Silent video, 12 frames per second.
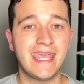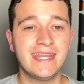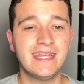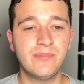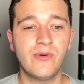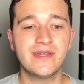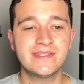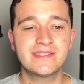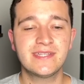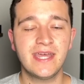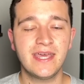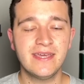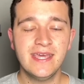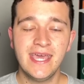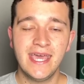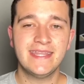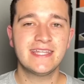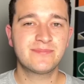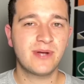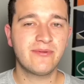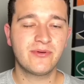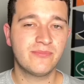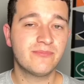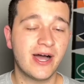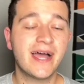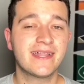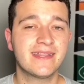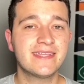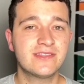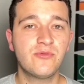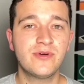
80 points today, and that's probably why I like the